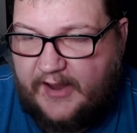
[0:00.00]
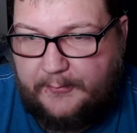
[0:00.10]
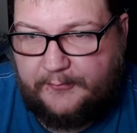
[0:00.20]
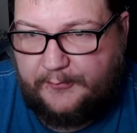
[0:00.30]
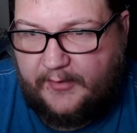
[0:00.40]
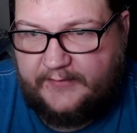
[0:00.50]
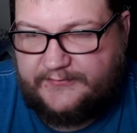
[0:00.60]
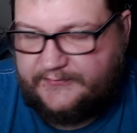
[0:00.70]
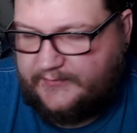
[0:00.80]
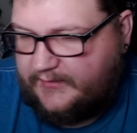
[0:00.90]
scalper
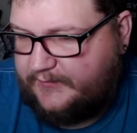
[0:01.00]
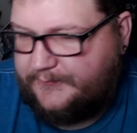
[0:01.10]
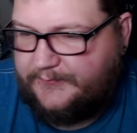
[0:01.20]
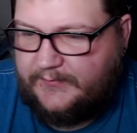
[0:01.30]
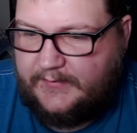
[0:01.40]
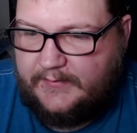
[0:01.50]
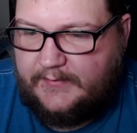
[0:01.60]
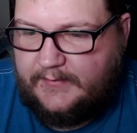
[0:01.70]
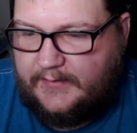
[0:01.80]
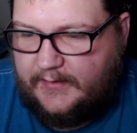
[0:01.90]
prices on them,
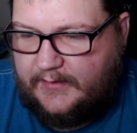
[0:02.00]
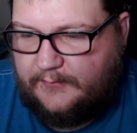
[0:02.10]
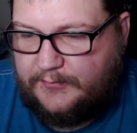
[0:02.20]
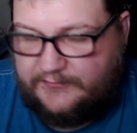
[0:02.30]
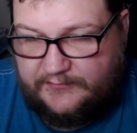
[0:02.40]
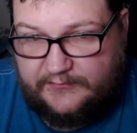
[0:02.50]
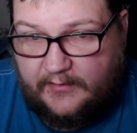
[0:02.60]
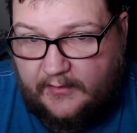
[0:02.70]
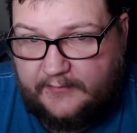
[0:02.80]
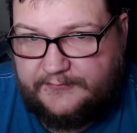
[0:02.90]
uh, which is
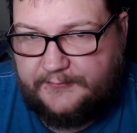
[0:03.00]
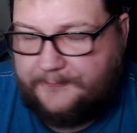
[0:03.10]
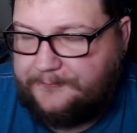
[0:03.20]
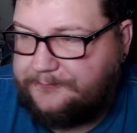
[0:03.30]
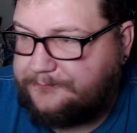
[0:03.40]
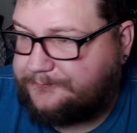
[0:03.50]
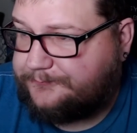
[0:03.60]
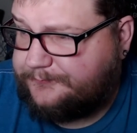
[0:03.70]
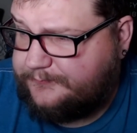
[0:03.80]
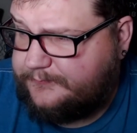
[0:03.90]
awesome.
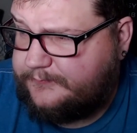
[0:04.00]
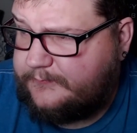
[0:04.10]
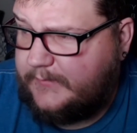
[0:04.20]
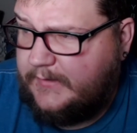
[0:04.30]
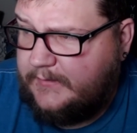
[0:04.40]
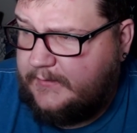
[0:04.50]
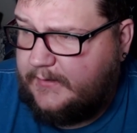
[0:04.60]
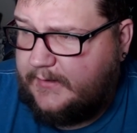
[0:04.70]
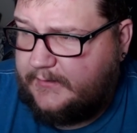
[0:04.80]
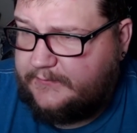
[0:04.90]

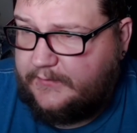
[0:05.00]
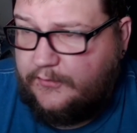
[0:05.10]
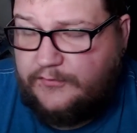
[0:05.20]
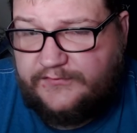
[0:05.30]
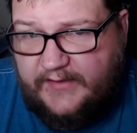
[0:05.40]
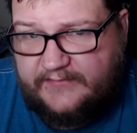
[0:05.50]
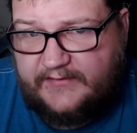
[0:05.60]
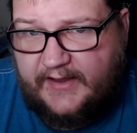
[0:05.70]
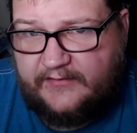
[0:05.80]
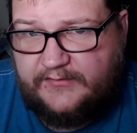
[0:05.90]
Uh, the new
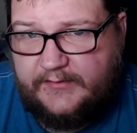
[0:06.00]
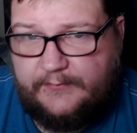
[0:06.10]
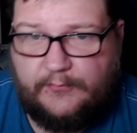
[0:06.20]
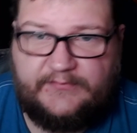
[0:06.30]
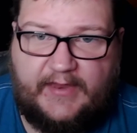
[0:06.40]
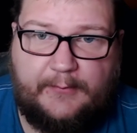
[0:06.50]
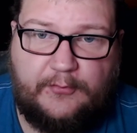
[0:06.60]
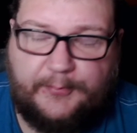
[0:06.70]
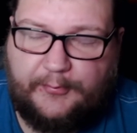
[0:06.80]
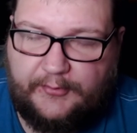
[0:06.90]
sets I actually was
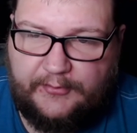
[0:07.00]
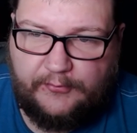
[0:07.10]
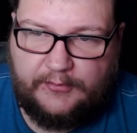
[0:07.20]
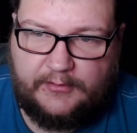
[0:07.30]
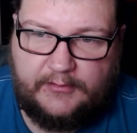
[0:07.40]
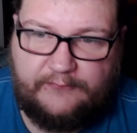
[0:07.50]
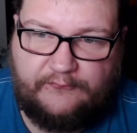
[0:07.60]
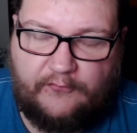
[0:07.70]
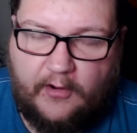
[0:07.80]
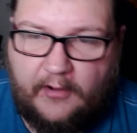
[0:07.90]
able to pre-order
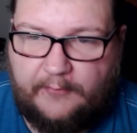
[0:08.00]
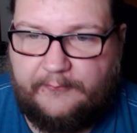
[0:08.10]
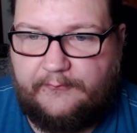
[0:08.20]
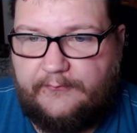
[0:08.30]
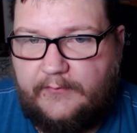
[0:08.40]
from